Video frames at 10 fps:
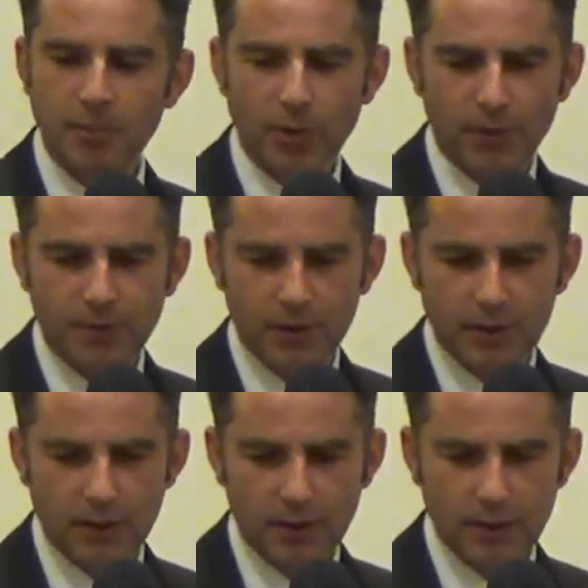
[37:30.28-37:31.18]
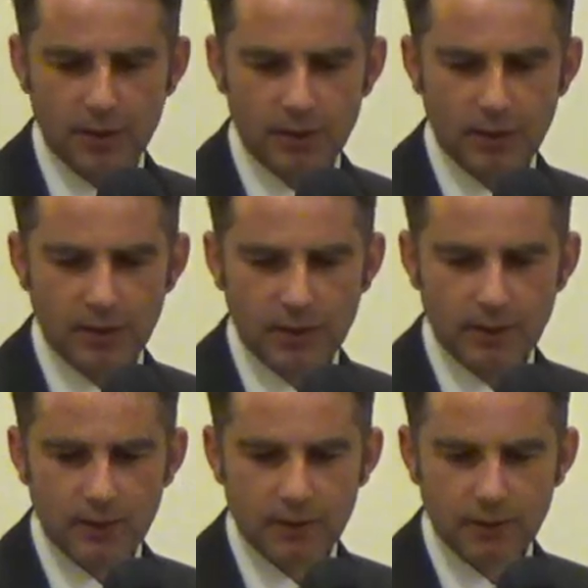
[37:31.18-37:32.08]
Prophet
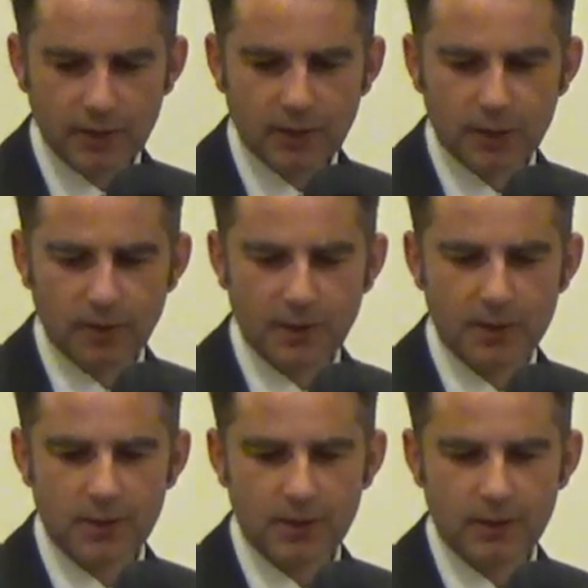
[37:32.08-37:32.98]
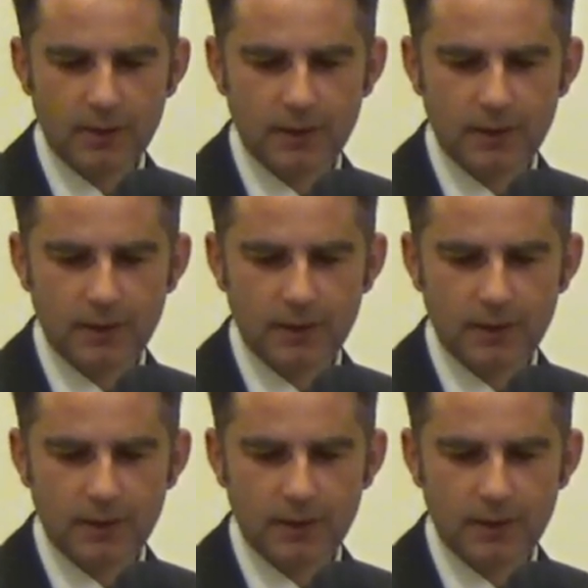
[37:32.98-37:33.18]
thinks of this,